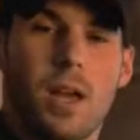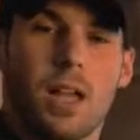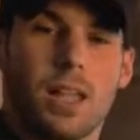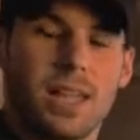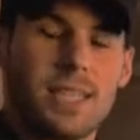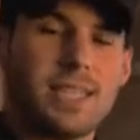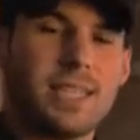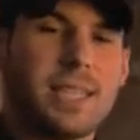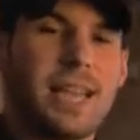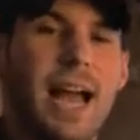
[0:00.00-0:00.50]

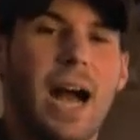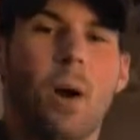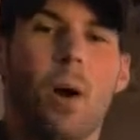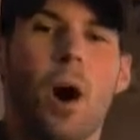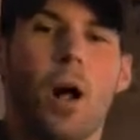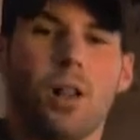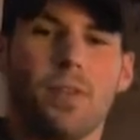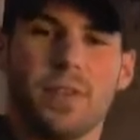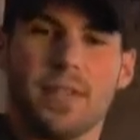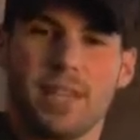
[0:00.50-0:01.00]
Let's see how
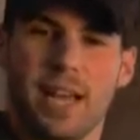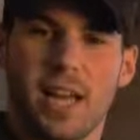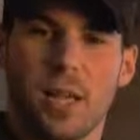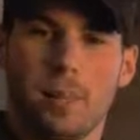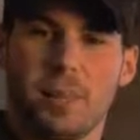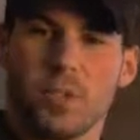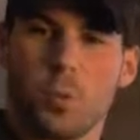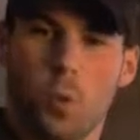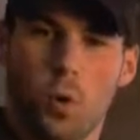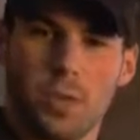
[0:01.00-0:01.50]
all of these
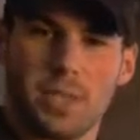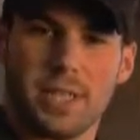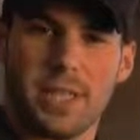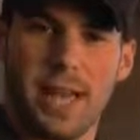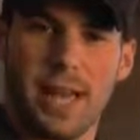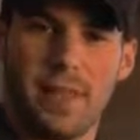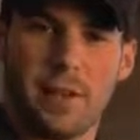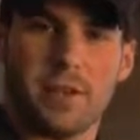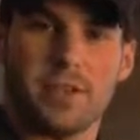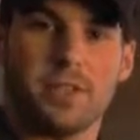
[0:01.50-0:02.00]
elements work
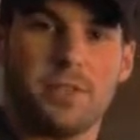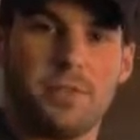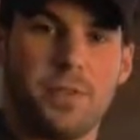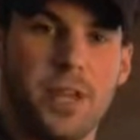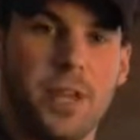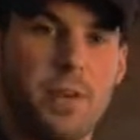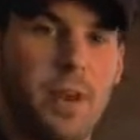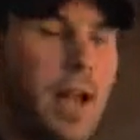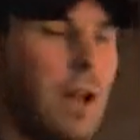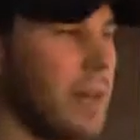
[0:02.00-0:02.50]
together to
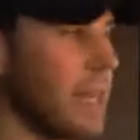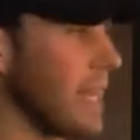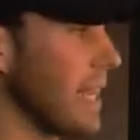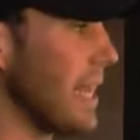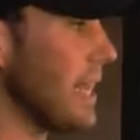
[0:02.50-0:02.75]
figure out